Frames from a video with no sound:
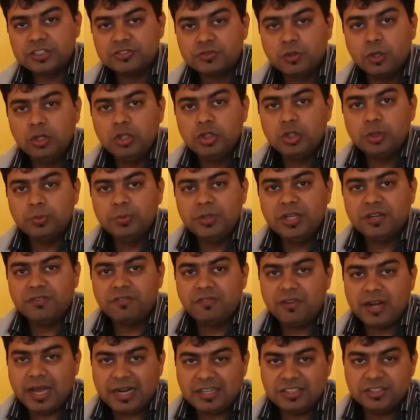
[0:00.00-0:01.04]
is going to be a
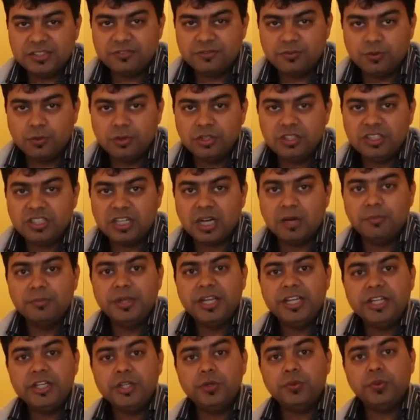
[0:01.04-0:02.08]
flagship phone
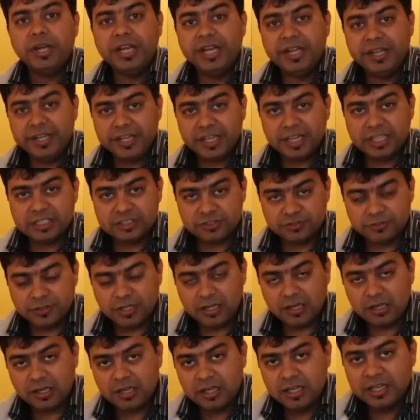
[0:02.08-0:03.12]
coming to India as
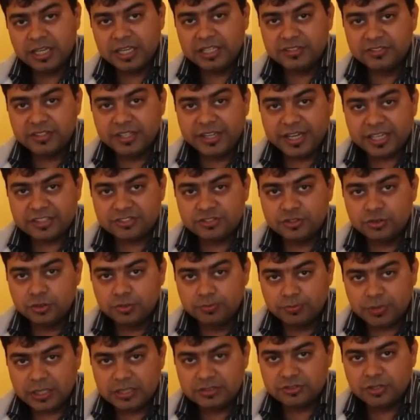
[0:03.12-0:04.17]
well in the next
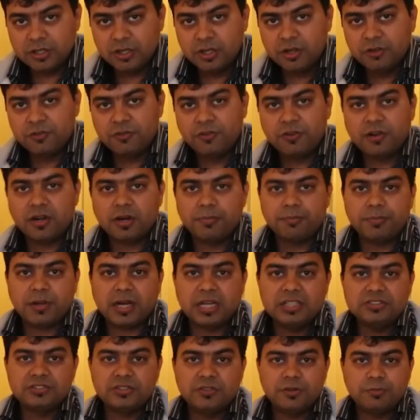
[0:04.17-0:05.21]
2 months for a
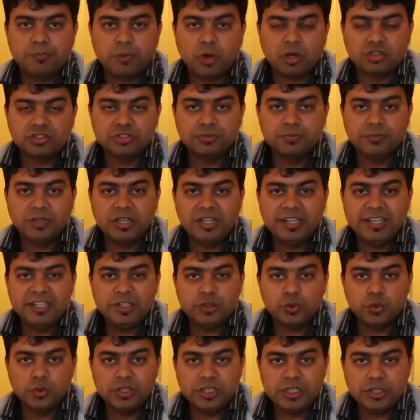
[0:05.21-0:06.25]
price of approximately
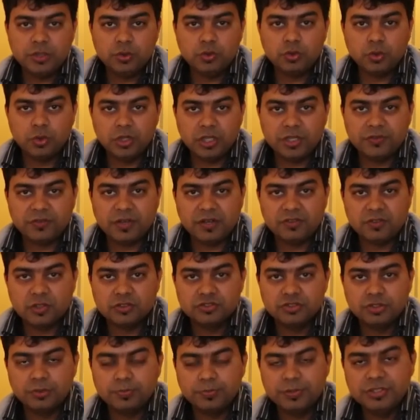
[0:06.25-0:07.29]
20 to
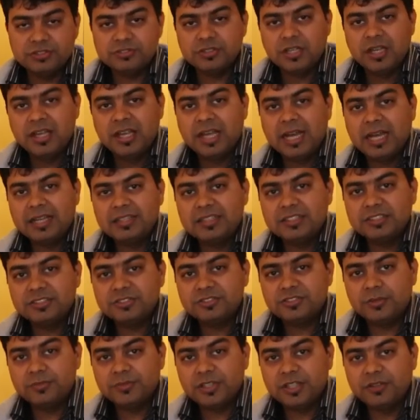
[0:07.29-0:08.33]
25,000 rupees, and this
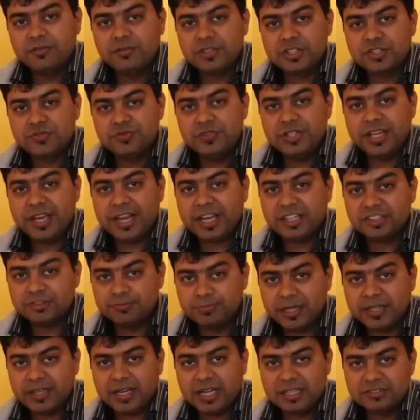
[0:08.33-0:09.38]
is something which we
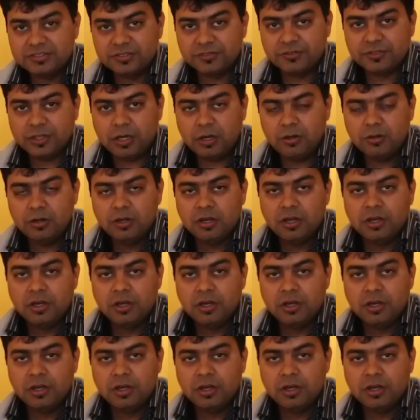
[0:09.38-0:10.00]
expect as of now.